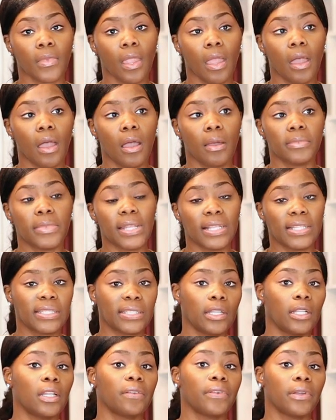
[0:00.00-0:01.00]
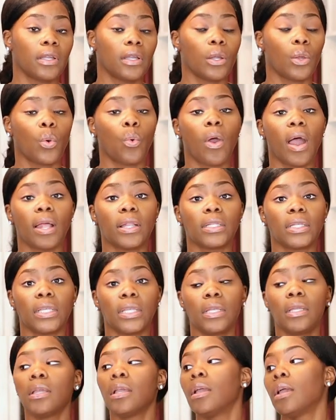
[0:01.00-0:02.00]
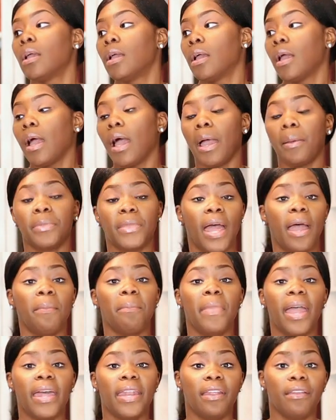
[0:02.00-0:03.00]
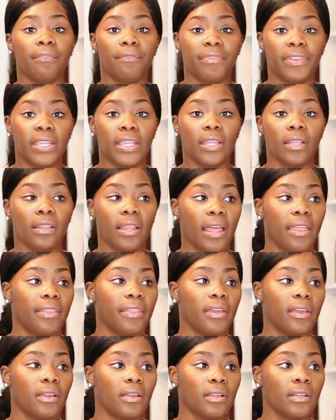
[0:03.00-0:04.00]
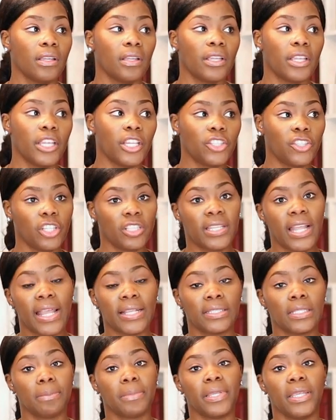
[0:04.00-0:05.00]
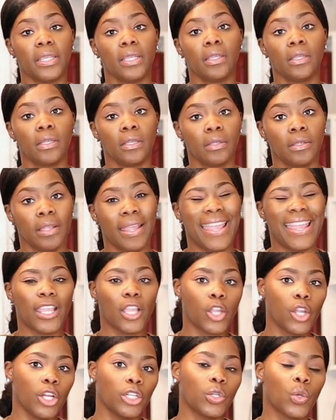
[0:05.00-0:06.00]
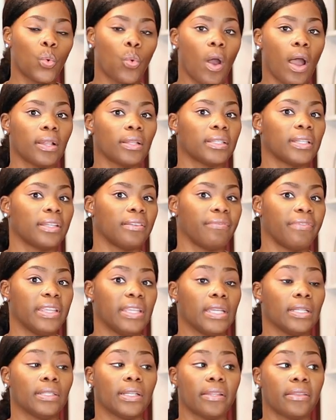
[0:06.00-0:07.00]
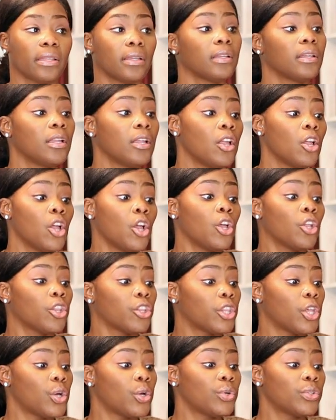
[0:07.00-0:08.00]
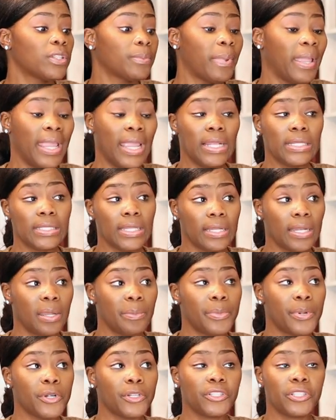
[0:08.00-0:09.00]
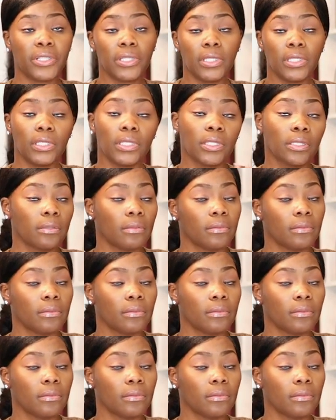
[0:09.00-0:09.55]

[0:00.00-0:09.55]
um, that's still of a good quality. I'm not mad at vegan leather. It just has to be a good quality vegan leather. Those pants that I purchased,